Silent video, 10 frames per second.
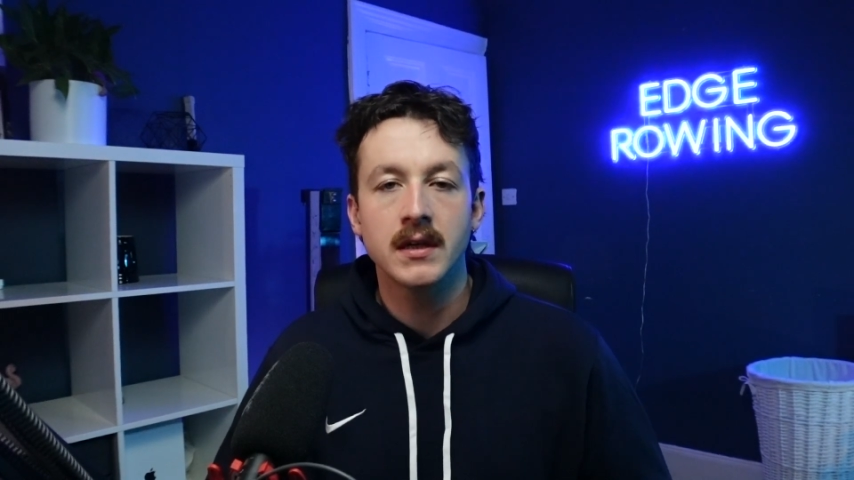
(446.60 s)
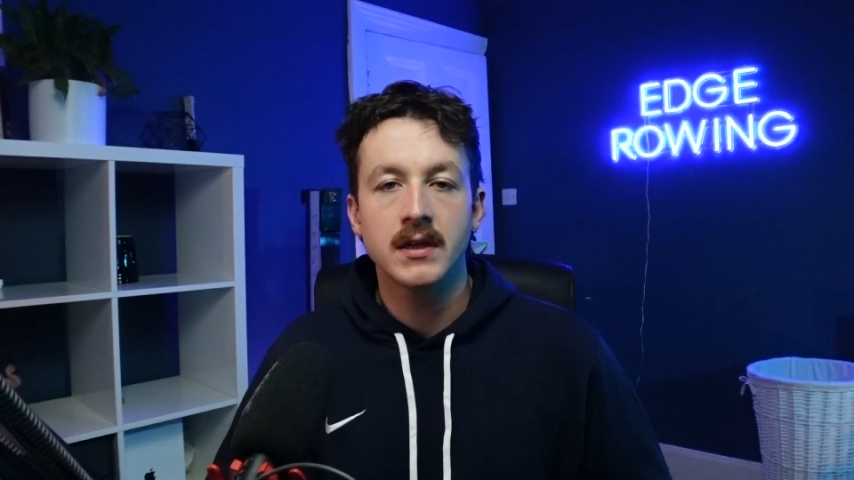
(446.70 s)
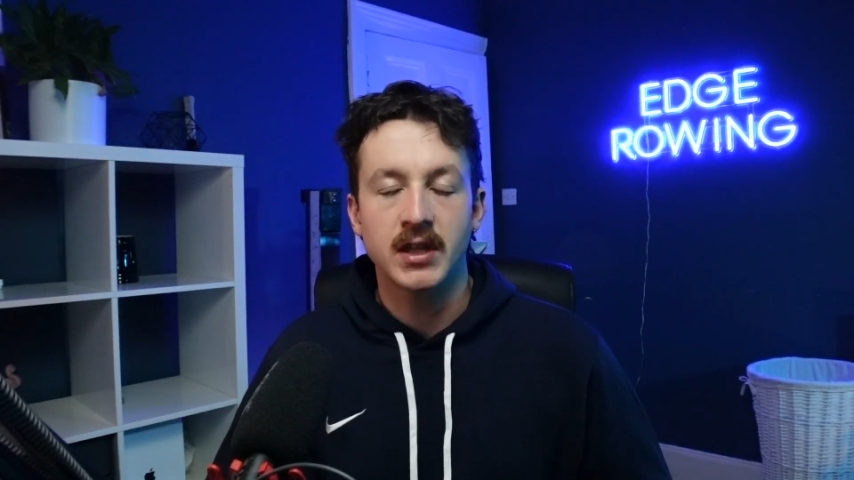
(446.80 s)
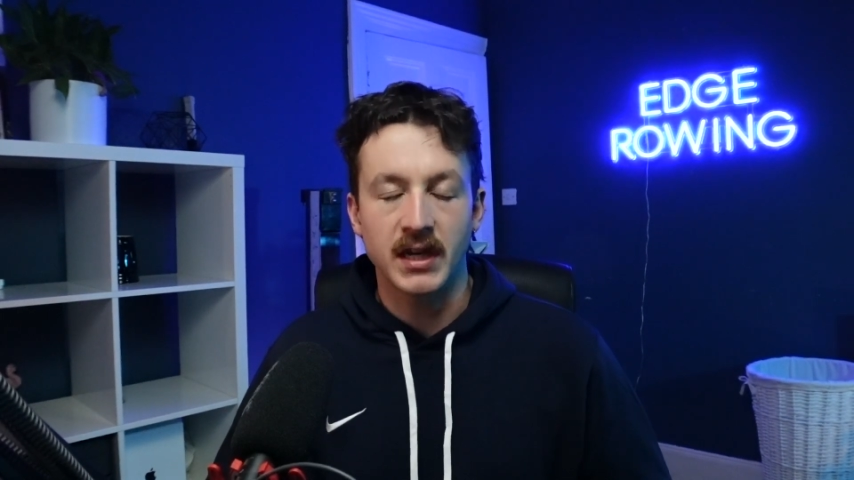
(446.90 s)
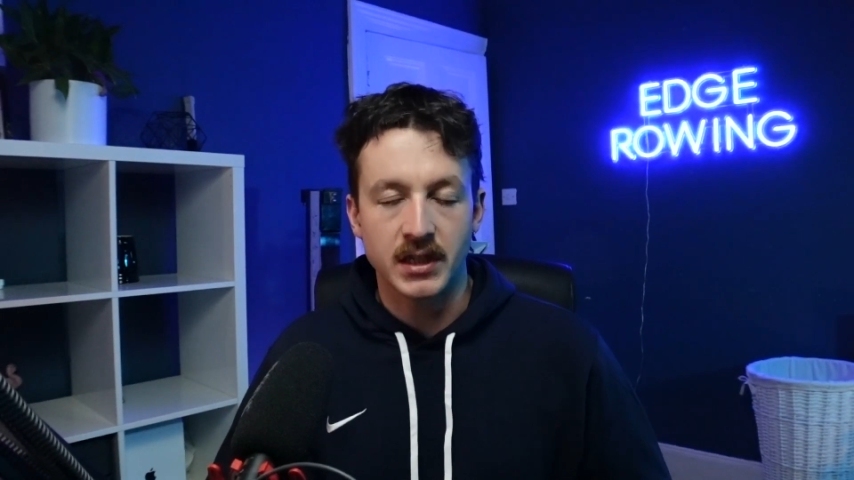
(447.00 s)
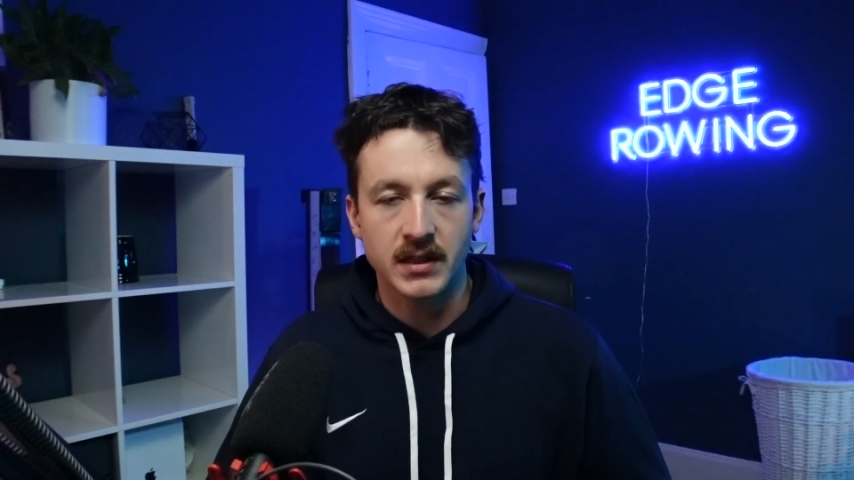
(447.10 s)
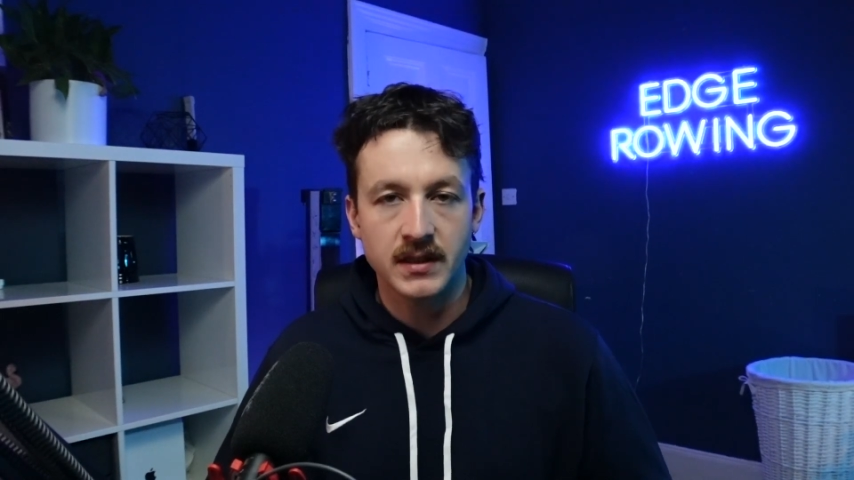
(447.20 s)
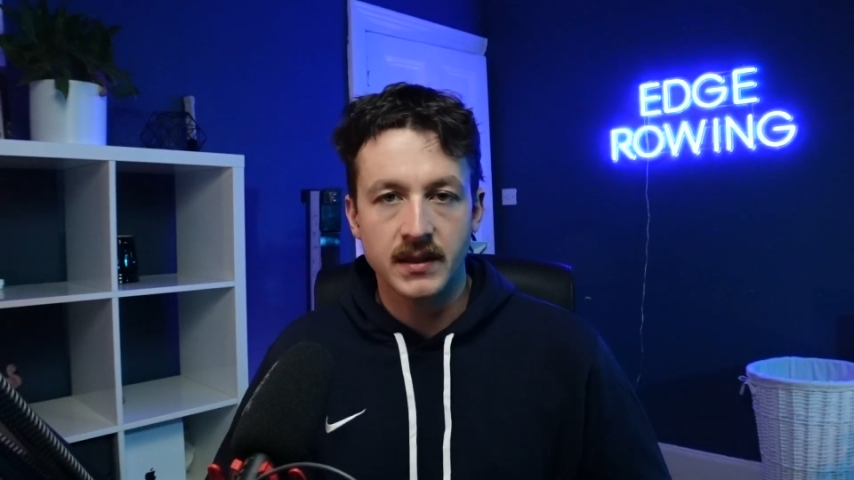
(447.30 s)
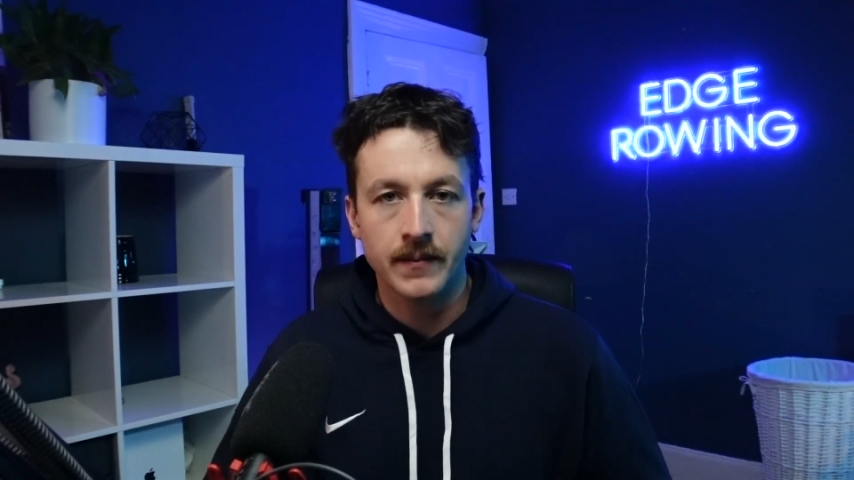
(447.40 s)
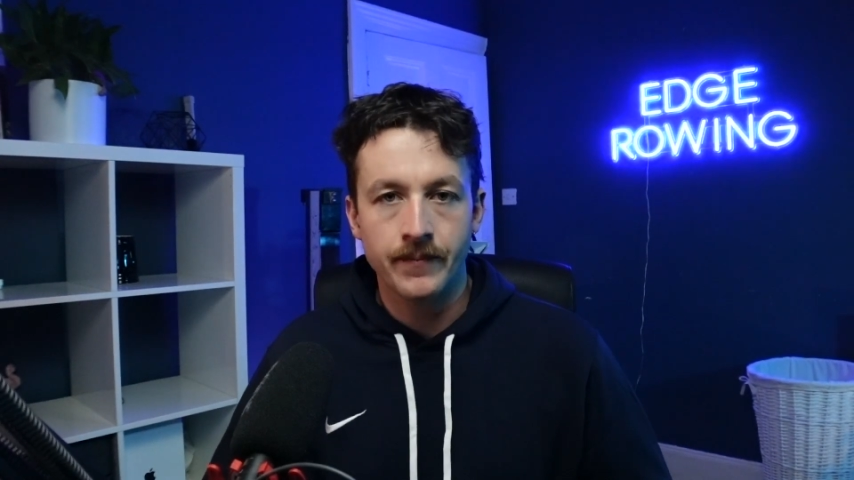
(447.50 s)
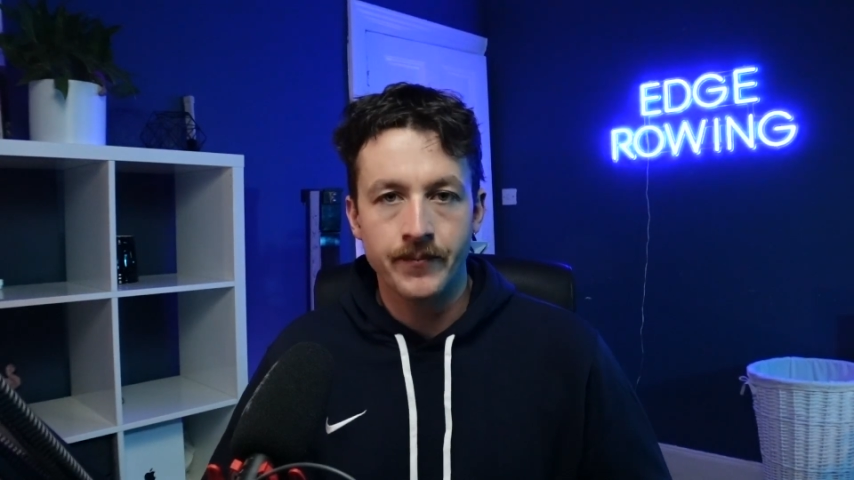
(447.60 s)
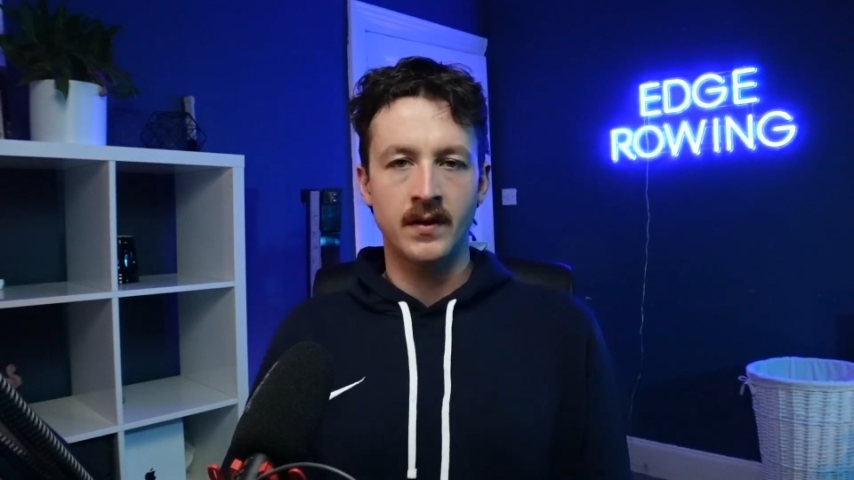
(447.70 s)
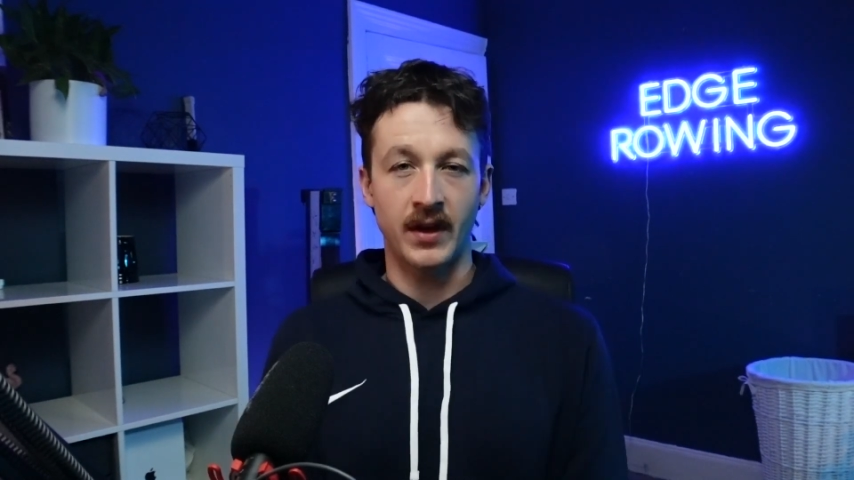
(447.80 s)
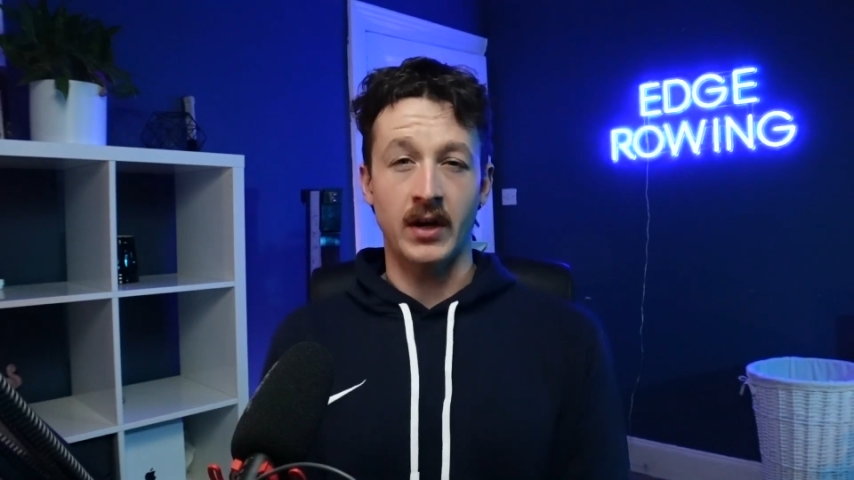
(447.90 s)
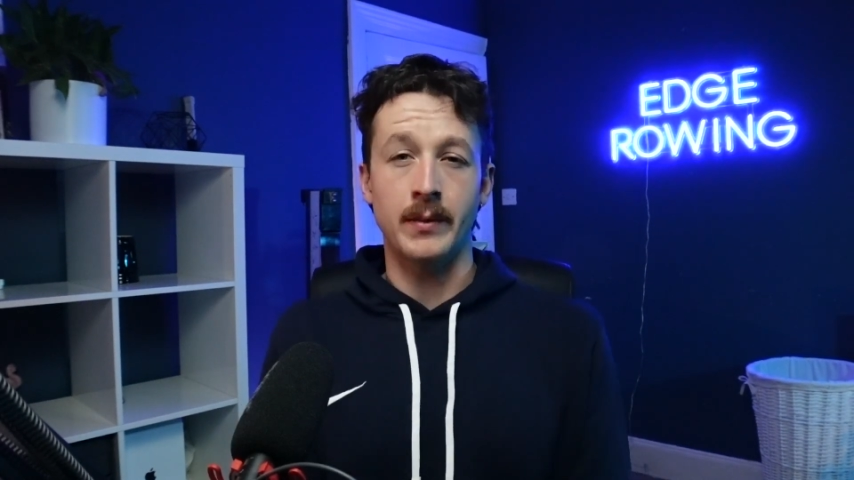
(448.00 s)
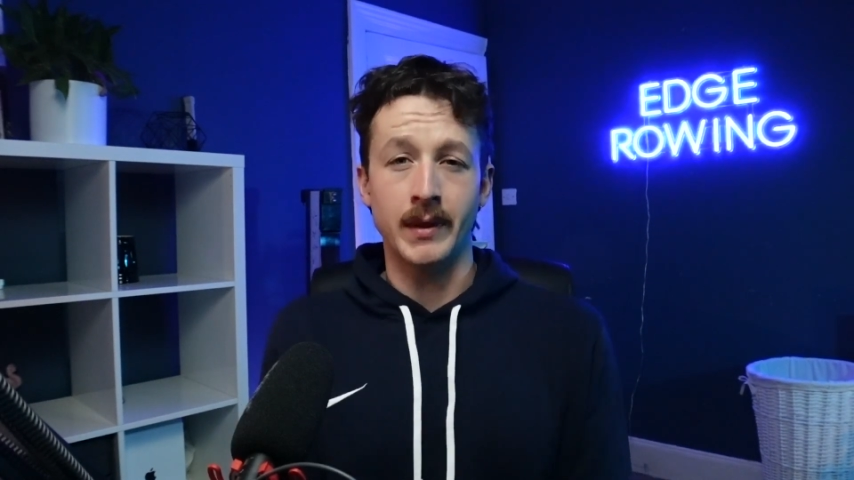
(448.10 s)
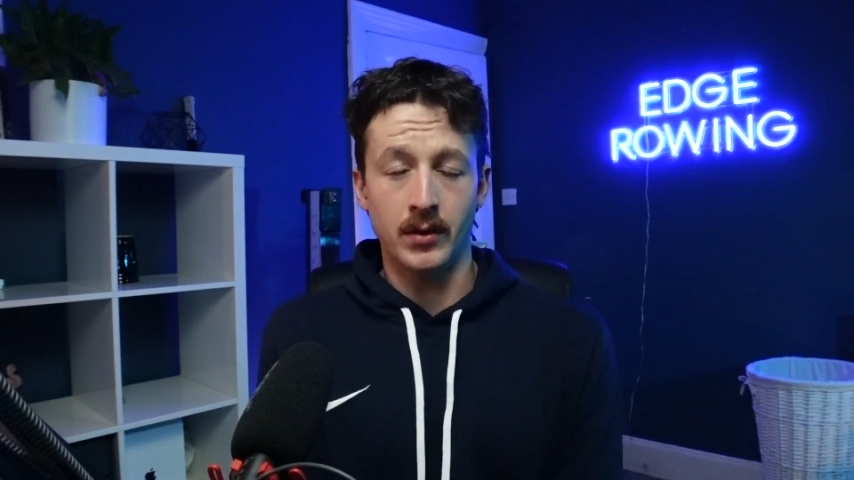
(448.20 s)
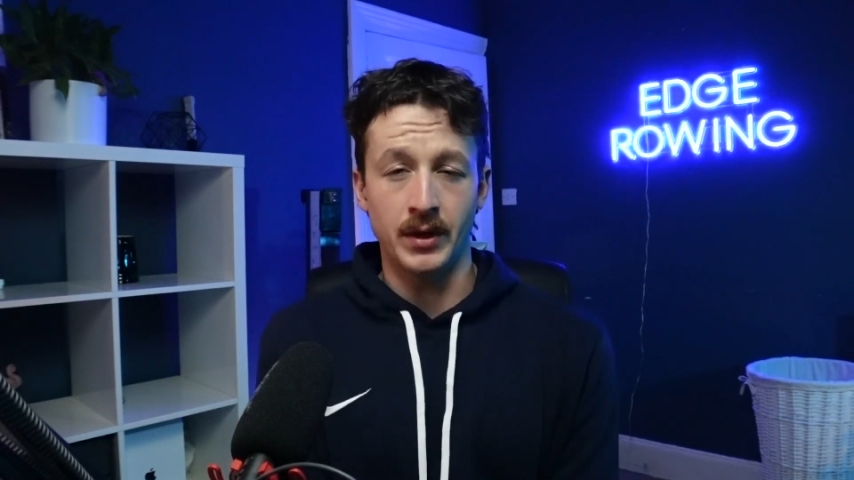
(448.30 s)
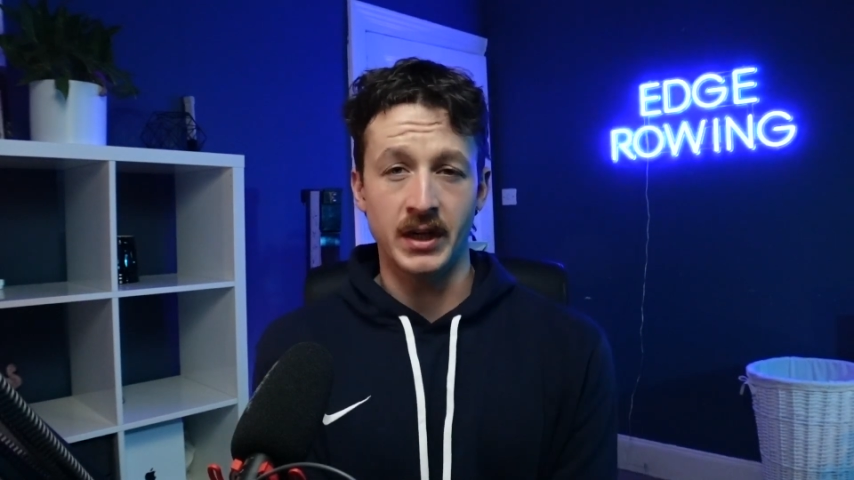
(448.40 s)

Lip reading: sessions that are going to be loading